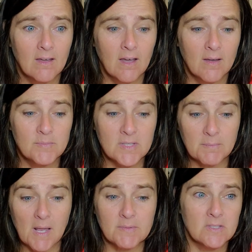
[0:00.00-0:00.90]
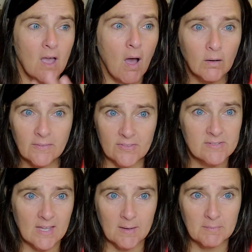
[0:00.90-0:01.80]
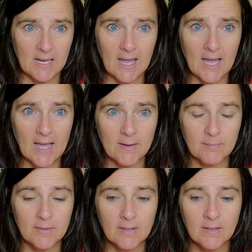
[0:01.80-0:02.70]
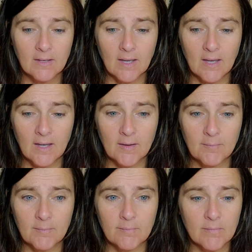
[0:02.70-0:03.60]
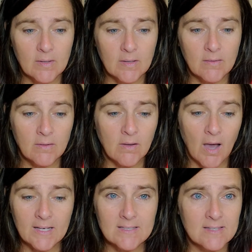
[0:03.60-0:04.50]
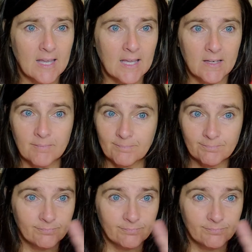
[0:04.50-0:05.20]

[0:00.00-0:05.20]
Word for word: Um, sometimes it's all at the same time. Um, God is saying,